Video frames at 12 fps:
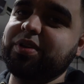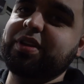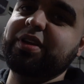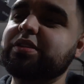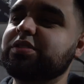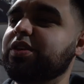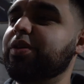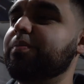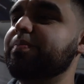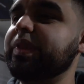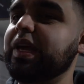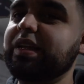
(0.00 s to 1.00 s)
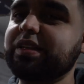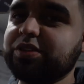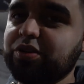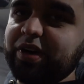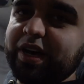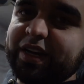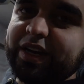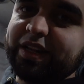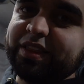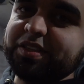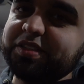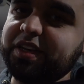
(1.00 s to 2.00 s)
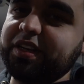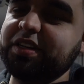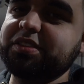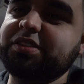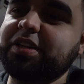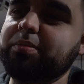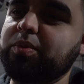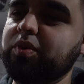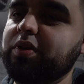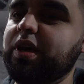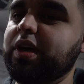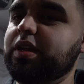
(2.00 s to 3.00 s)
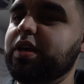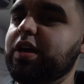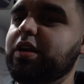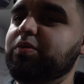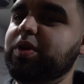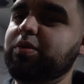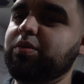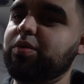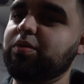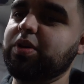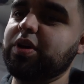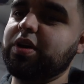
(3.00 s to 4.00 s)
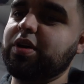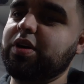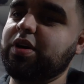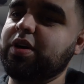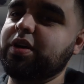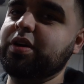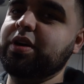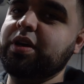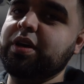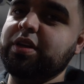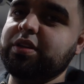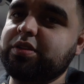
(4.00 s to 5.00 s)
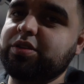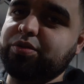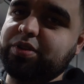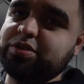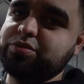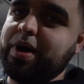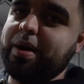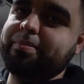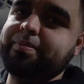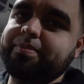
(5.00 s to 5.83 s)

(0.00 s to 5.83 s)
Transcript: with it. So let's go ahead and get this thing disassembled, and then we will work on doing the swap.